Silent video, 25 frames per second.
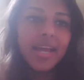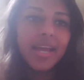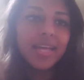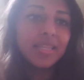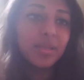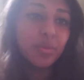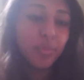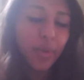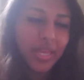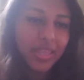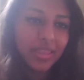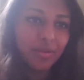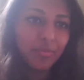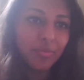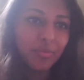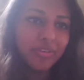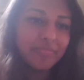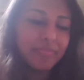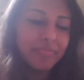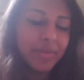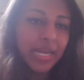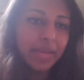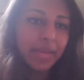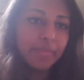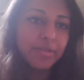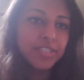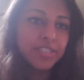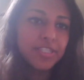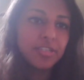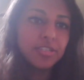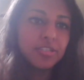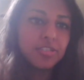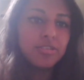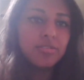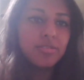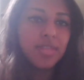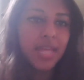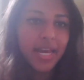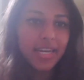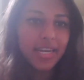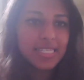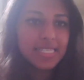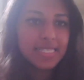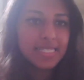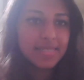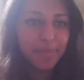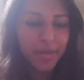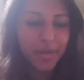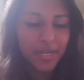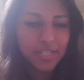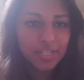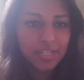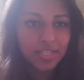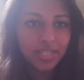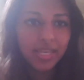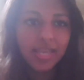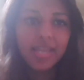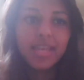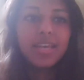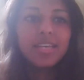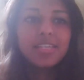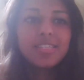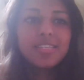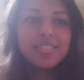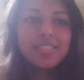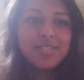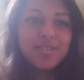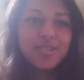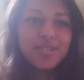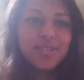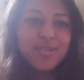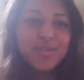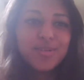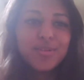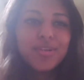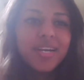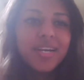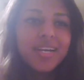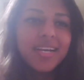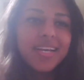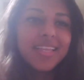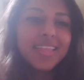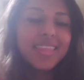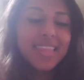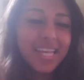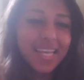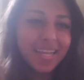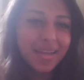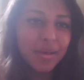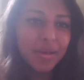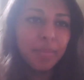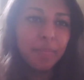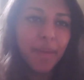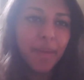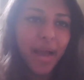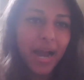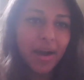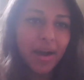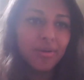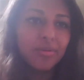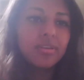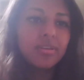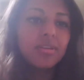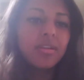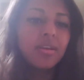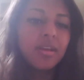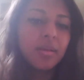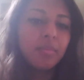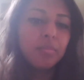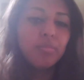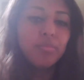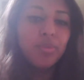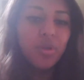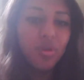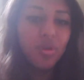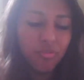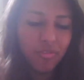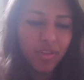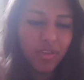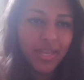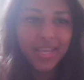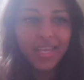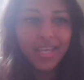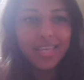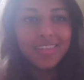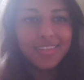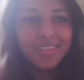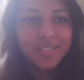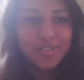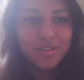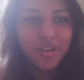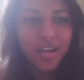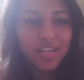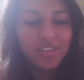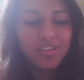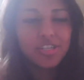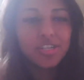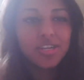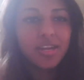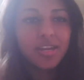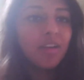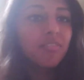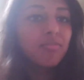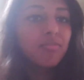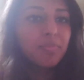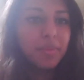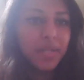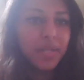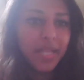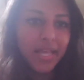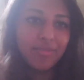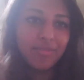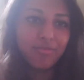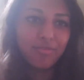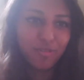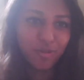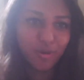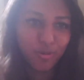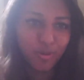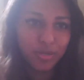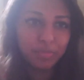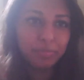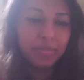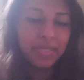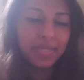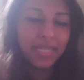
And the way that we've been able to do that especially is to think about moving in the direction of plant-forward